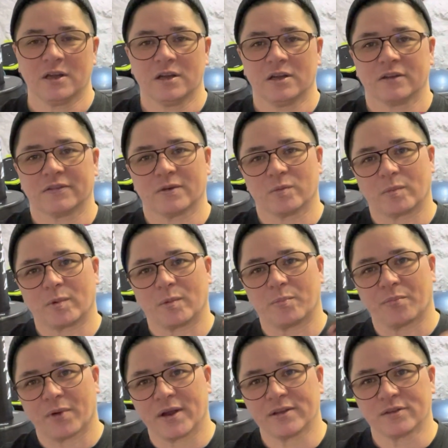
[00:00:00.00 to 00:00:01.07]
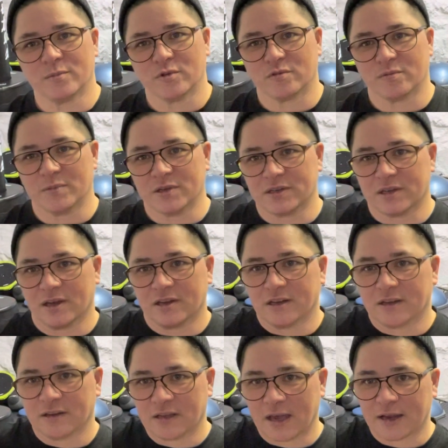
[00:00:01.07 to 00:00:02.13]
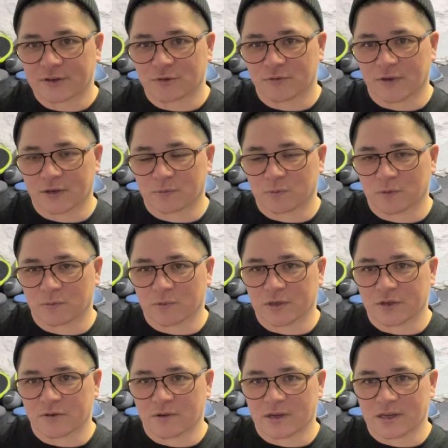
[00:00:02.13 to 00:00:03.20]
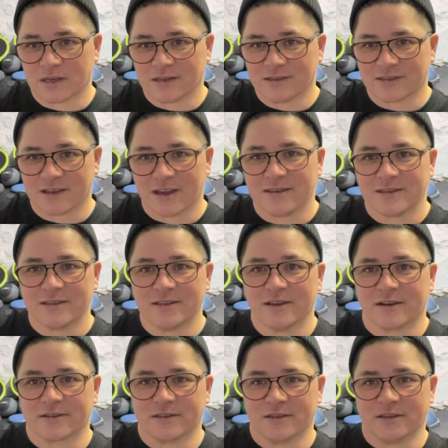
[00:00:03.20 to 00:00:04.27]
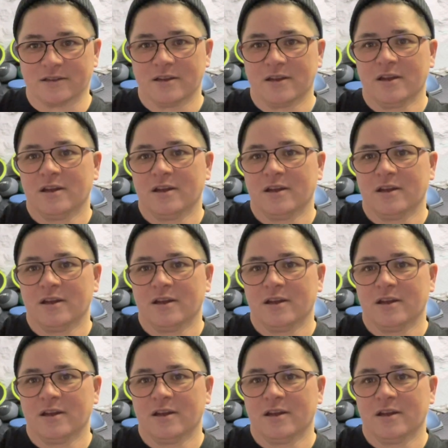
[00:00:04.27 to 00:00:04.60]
So when we break the movement down, in actual fact, what we're doing is adducting